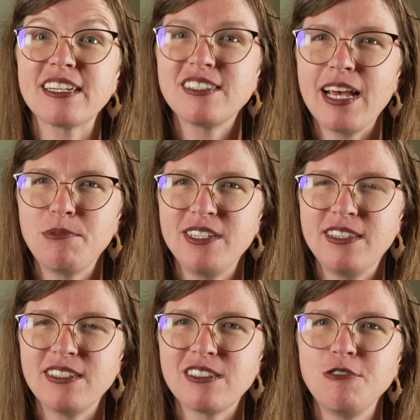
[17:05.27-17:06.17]

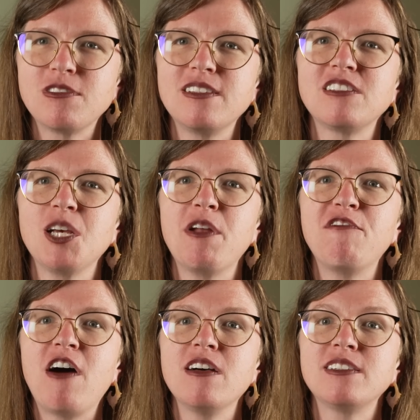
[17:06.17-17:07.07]
accepted this new system
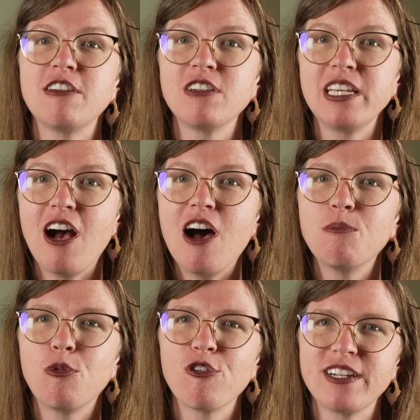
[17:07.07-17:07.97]
and voluntarily
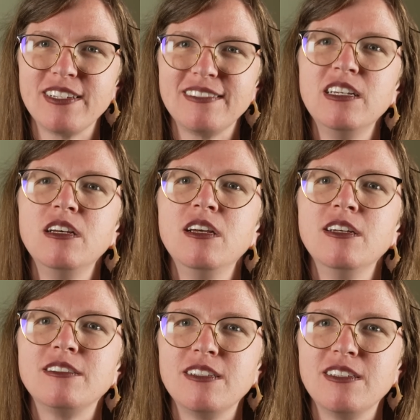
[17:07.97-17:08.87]
onboarded
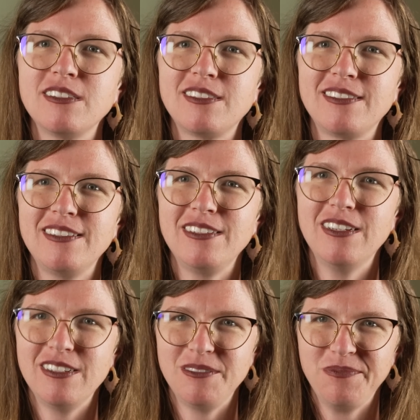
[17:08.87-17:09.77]
to this
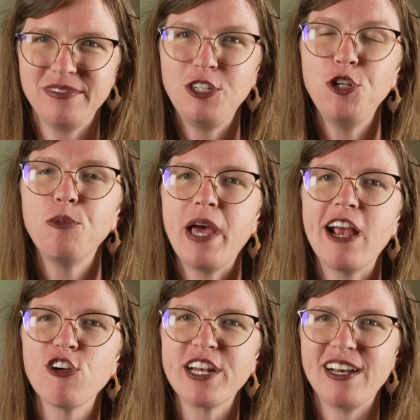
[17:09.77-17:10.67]
new
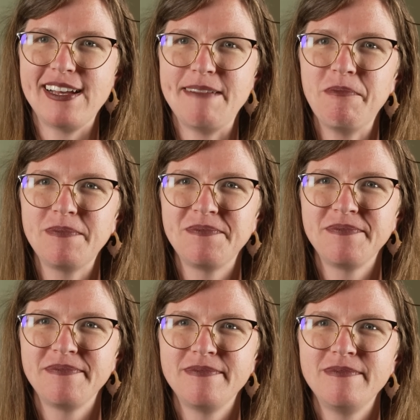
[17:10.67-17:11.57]
paradigm,
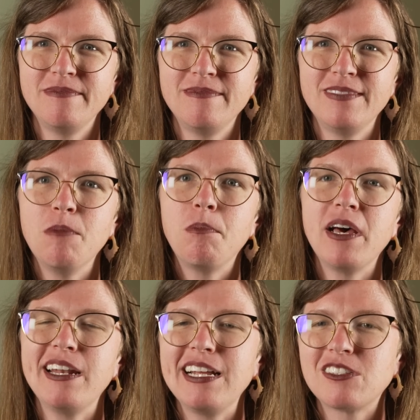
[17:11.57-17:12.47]

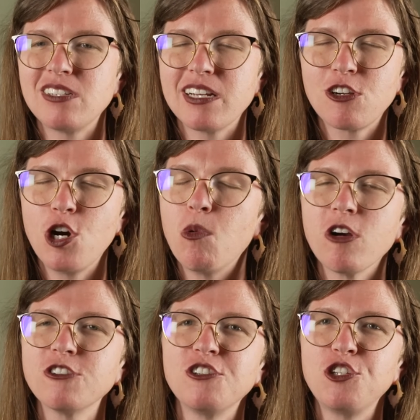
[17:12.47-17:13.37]
but it's a
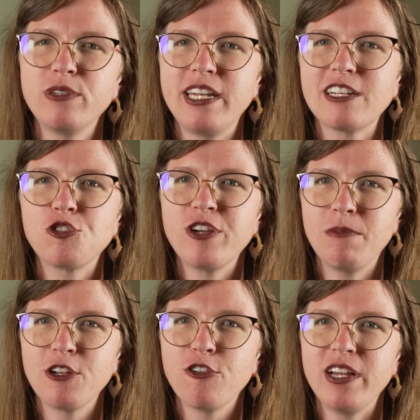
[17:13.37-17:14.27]
coercion to an
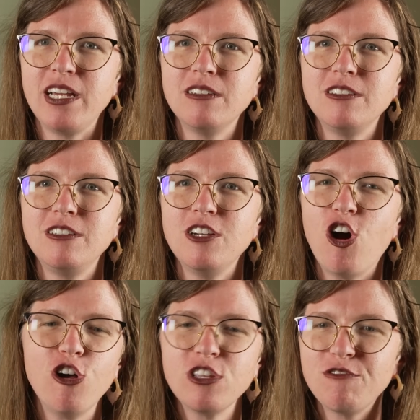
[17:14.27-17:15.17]
extreme degree.
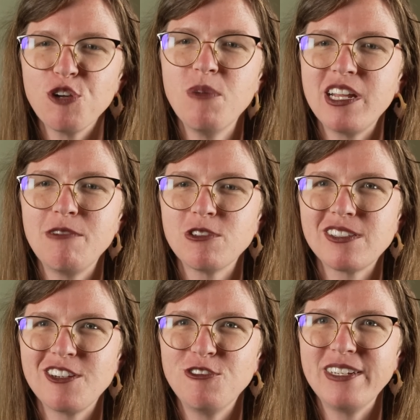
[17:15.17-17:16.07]
All of your money was
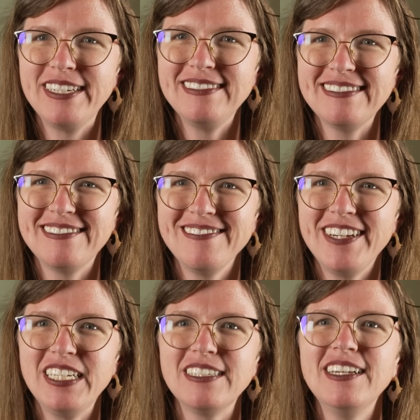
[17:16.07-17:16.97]
stolen,
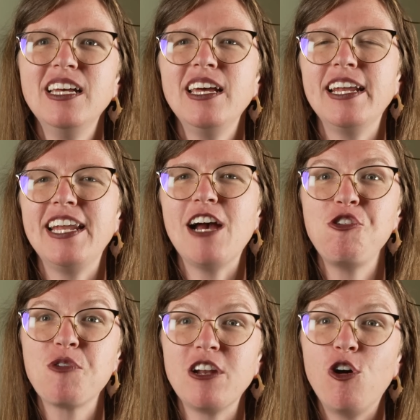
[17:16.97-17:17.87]
right? And now
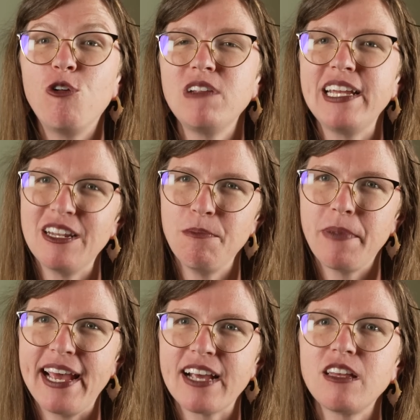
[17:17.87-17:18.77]
you can only get it
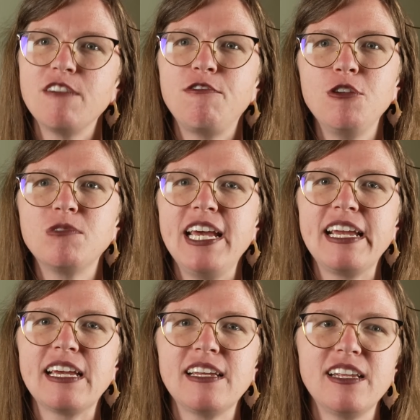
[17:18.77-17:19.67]
back if you
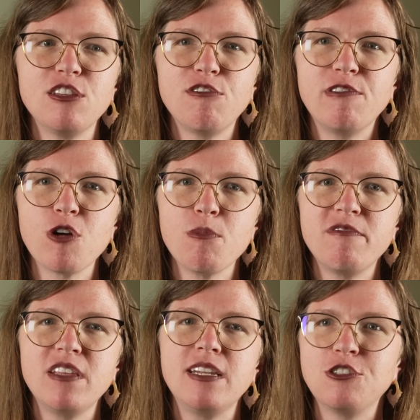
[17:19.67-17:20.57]
take it in the form
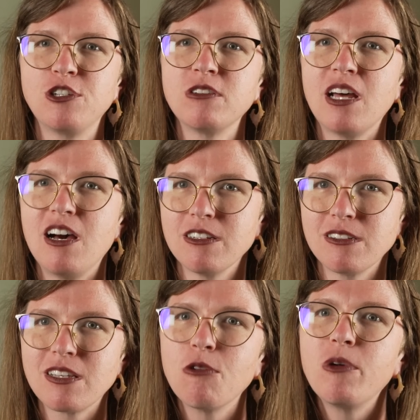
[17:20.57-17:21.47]
of the digital
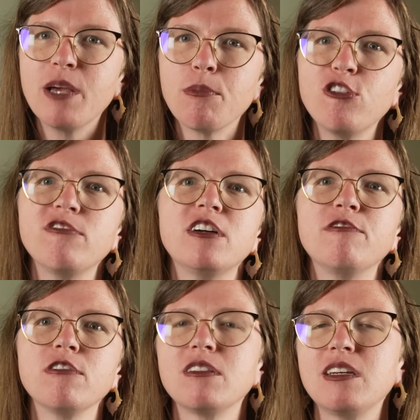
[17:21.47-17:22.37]
dollars that we approve
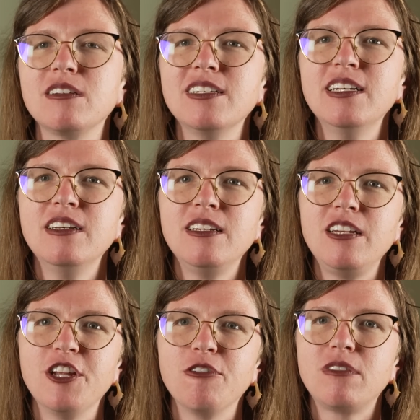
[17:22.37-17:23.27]
of, or the
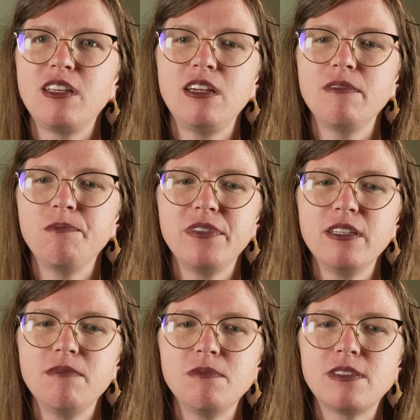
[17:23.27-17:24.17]

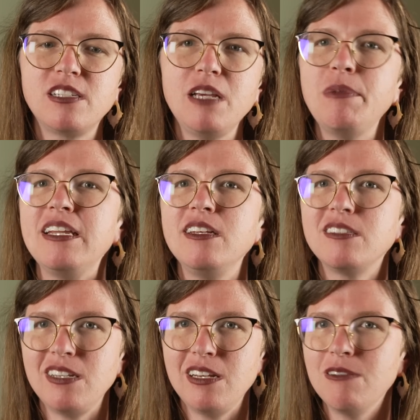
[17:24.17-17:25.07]

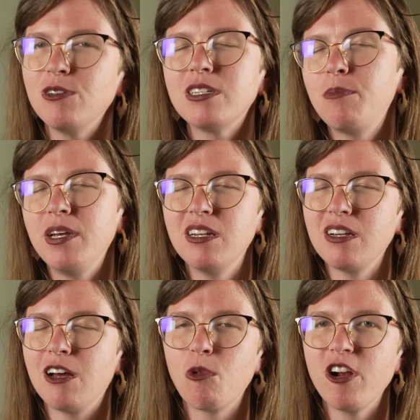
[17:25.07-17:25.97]
CBDC,
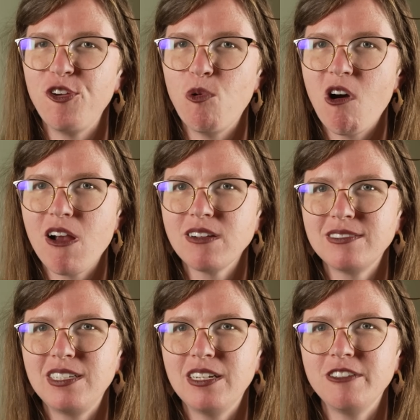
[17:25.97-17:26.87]
depending on where you are,
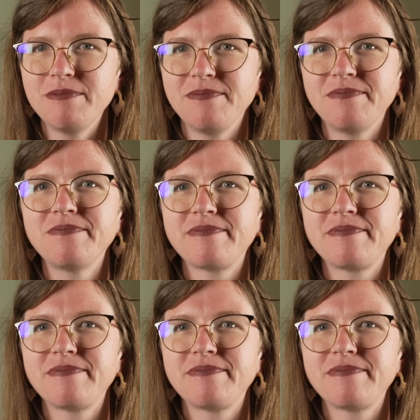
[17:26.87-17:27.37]
Mm-hmm.